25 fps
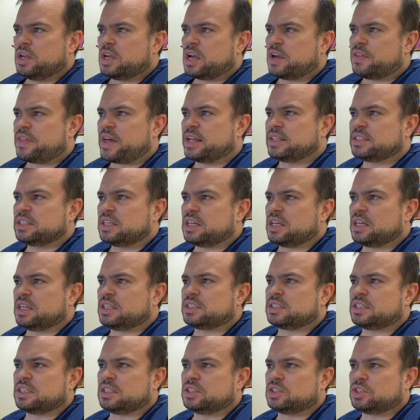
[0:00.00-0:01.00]
And that's an
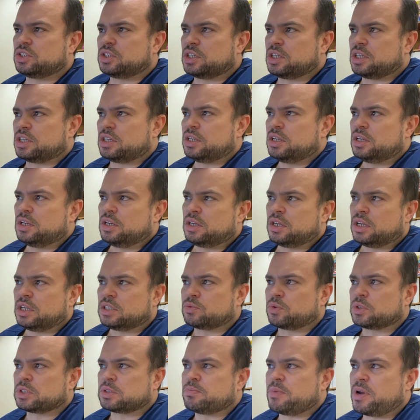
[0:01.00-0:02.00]
ECG, is
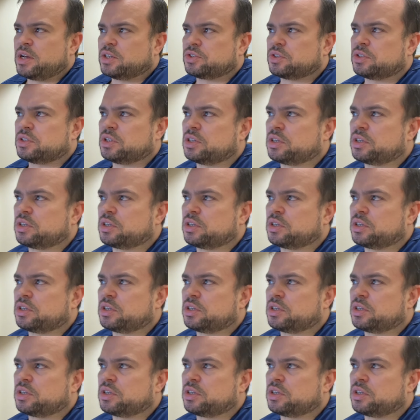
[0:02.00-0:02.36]
what's measuring